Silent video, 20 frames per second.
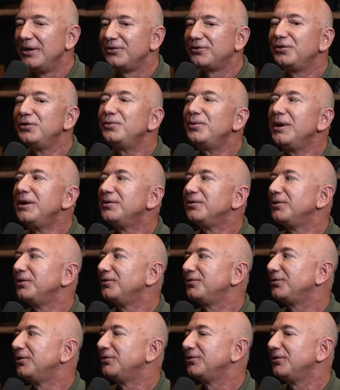Two-way door
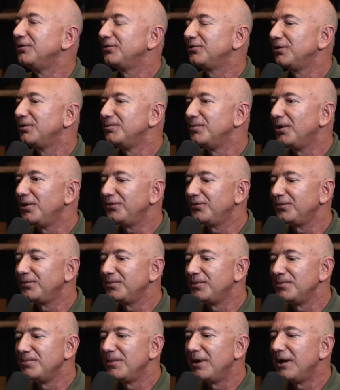decisions should
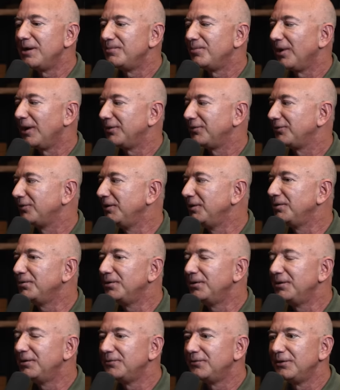mostly be made by
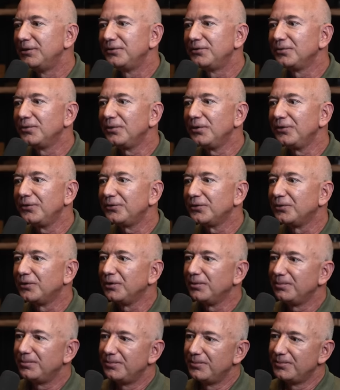single individuals
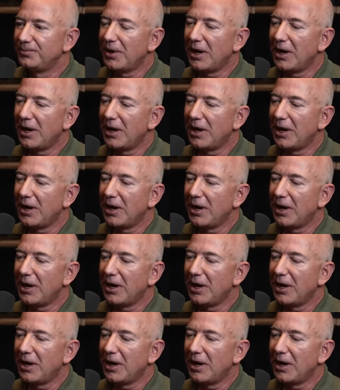or